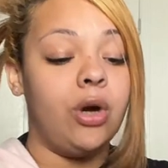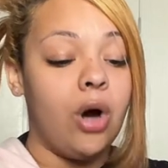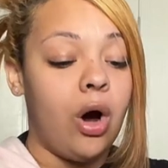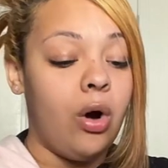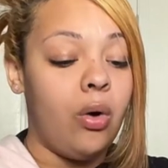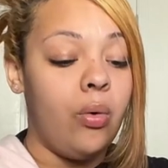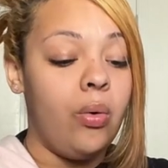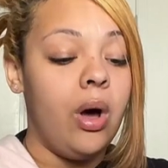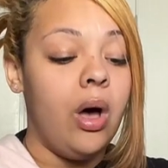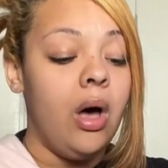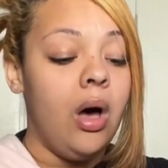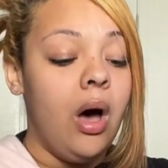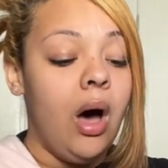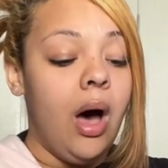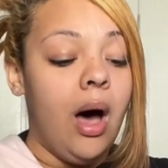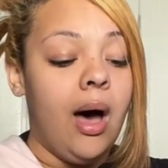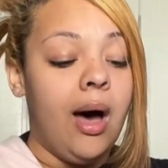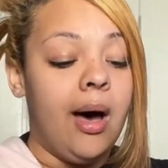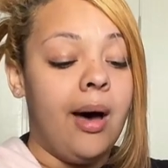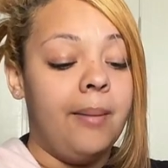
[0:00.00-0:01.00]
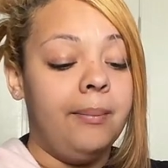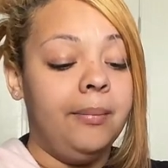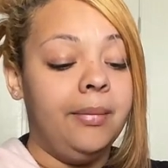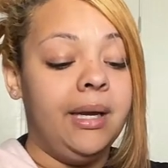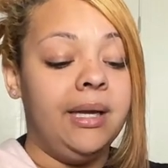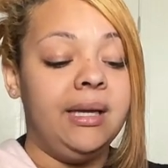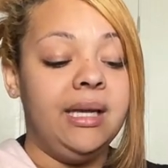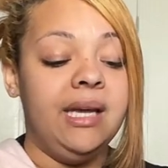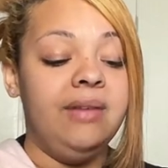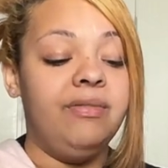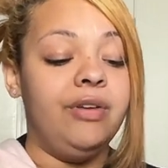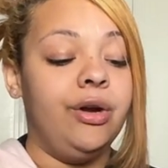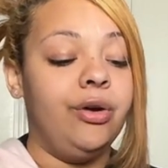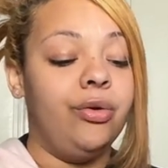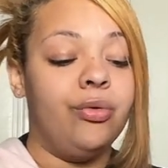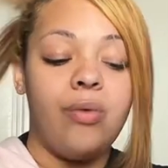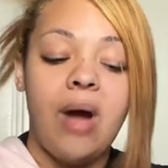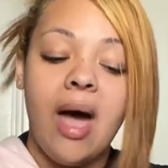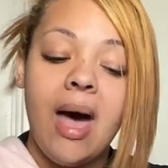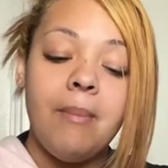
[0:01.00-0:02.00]
me go and
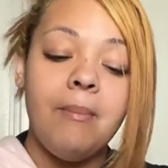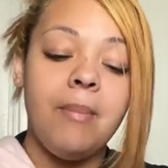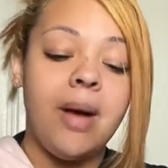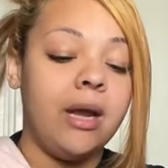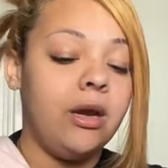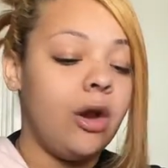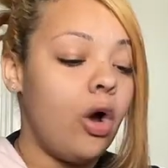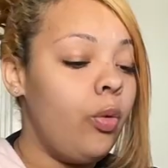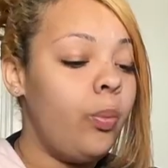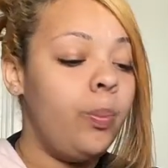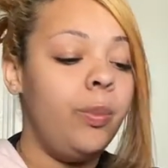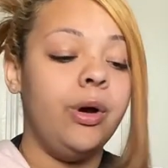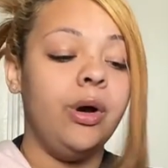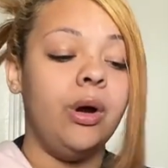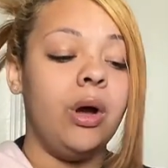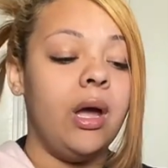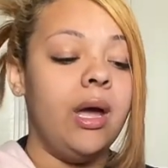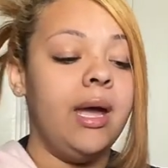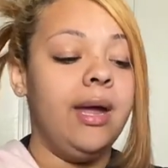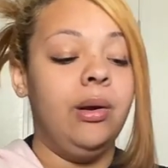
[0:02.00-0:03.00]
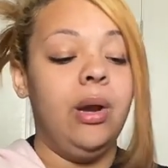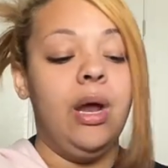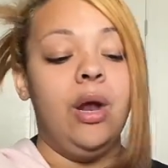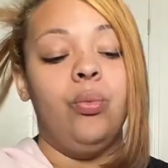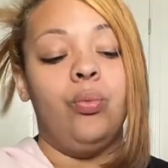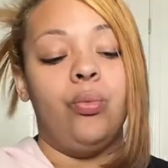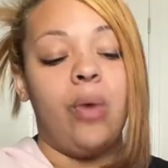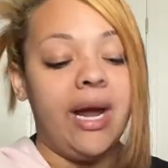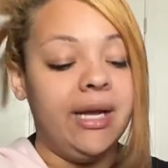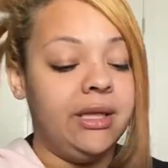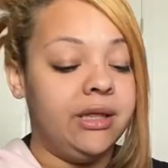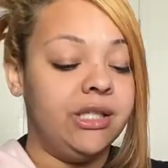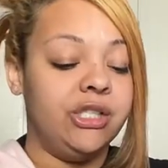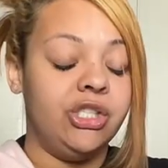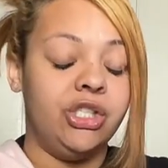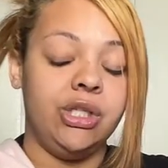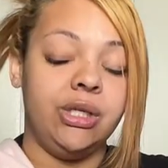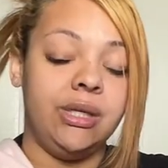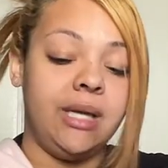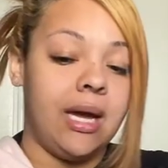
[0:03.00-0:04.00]
even grab my notebook and write
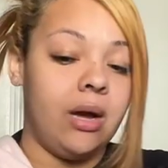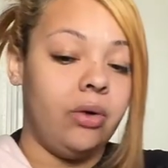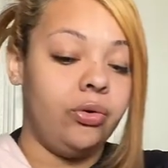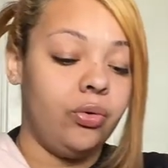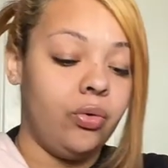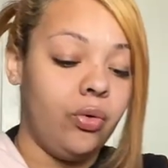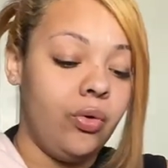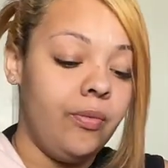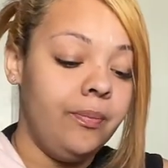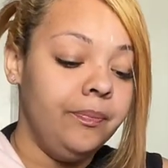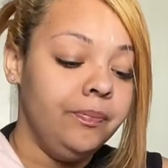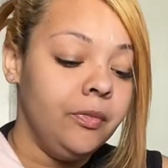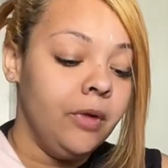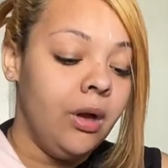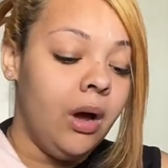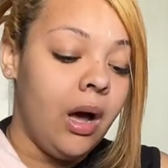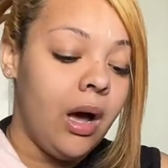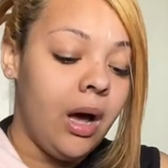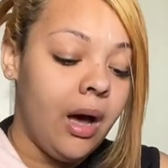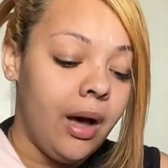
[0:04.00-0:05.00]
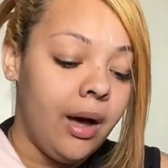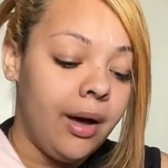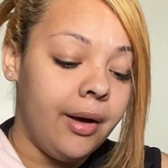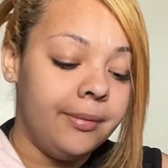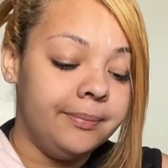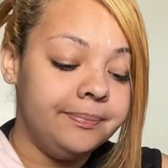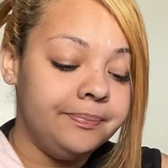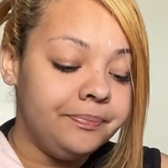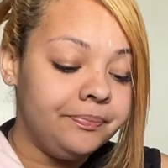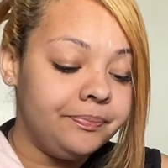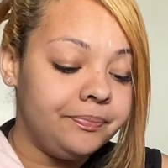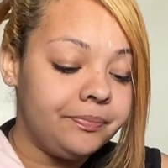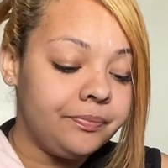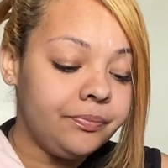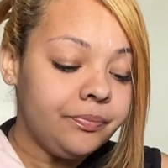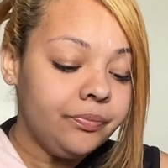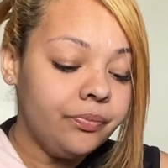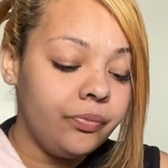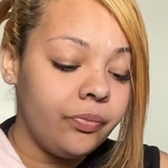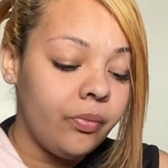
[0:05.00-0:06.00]
this shit down, y'all.
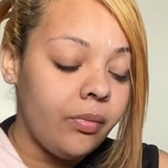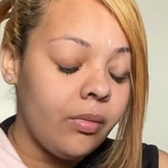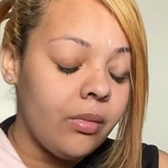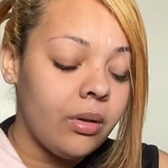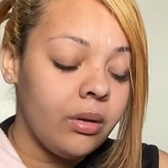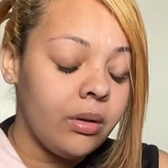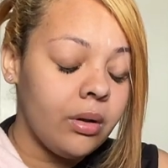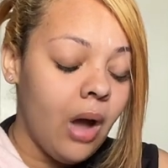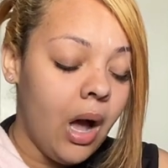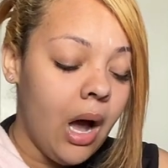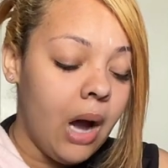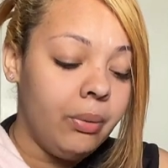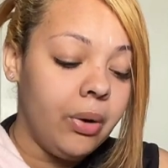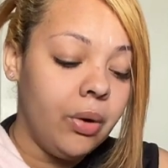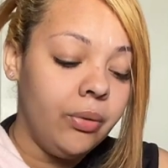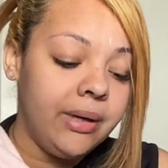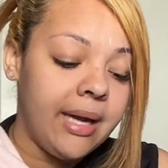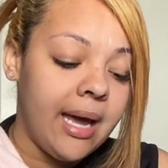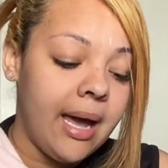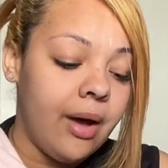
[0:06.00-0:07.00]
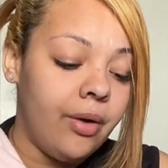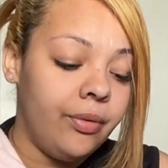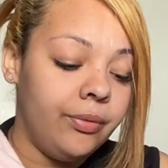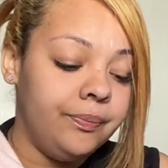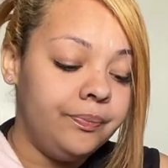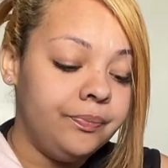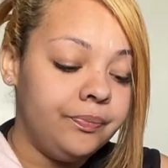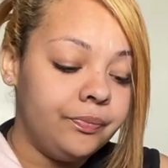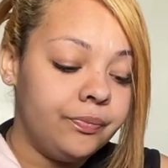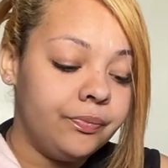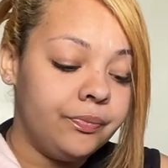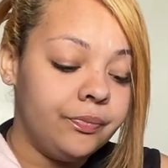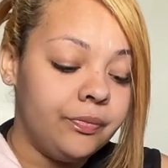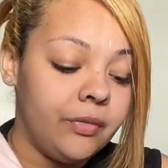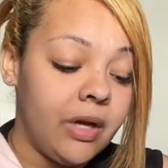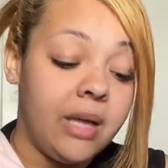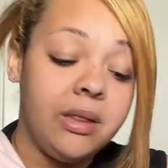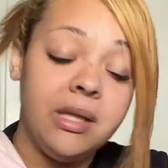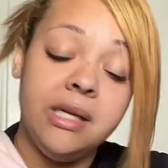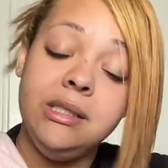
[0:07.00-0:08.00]
I wrote down,
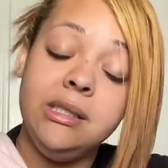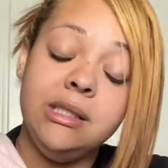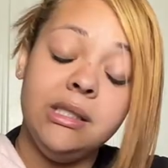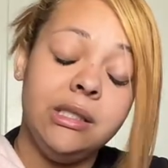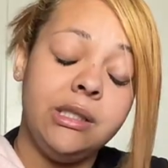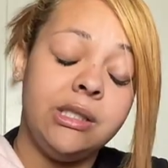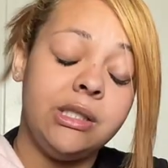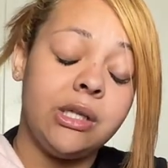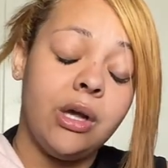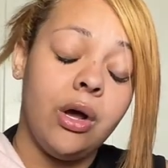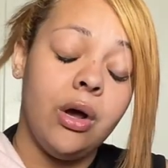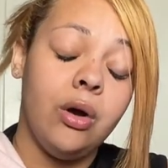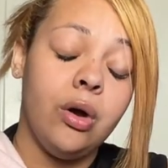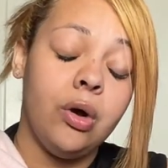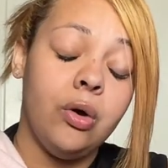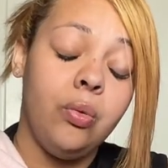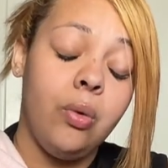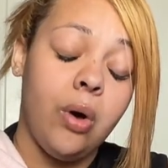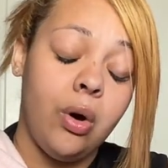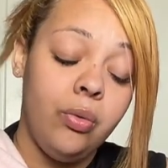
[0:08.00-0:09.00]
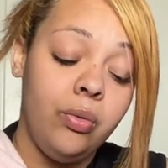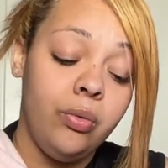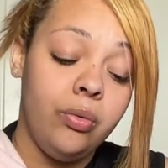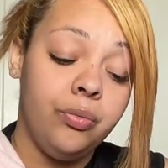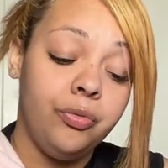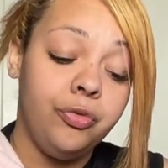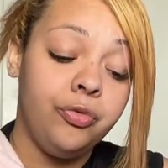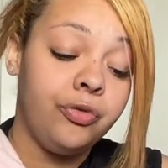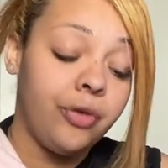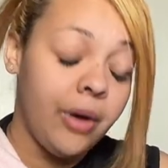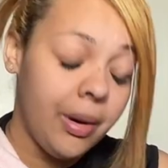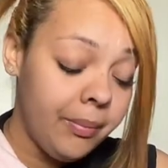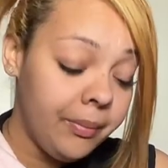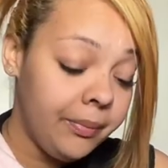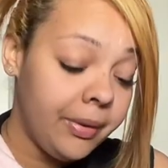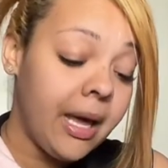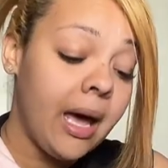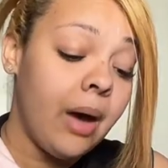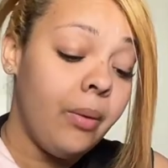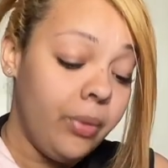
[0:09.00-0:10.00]
and this is quote
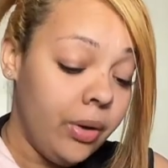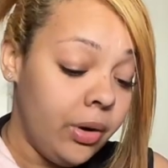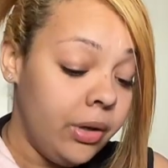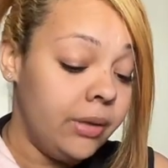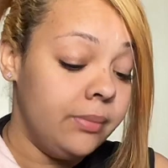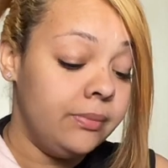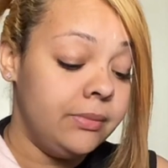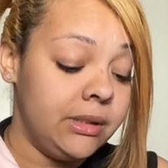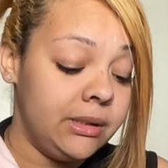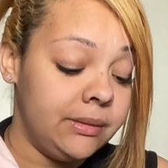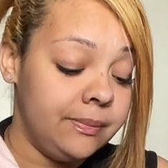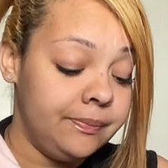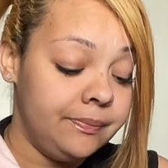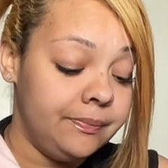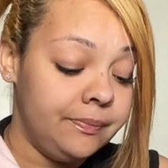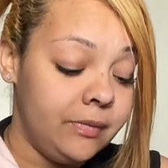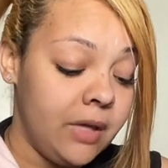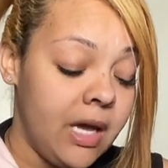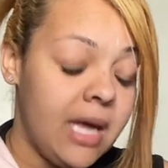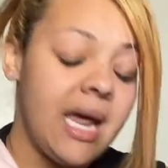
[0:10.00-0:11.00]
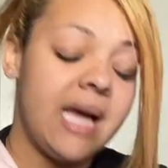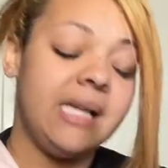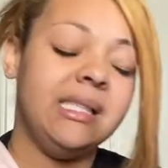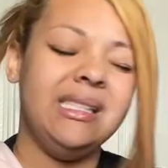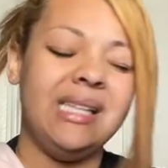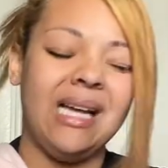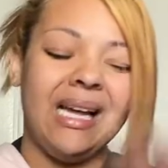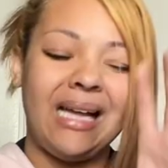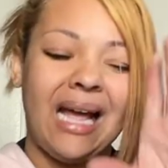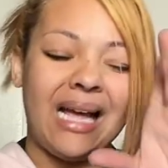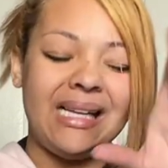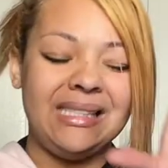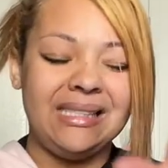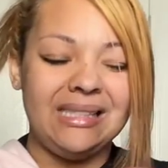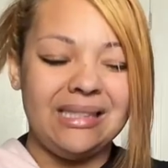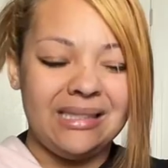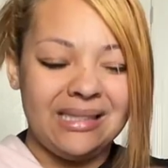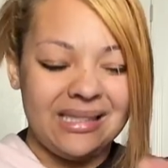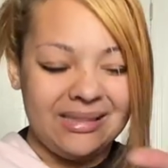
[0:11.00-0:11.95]
from Cat Williams, and I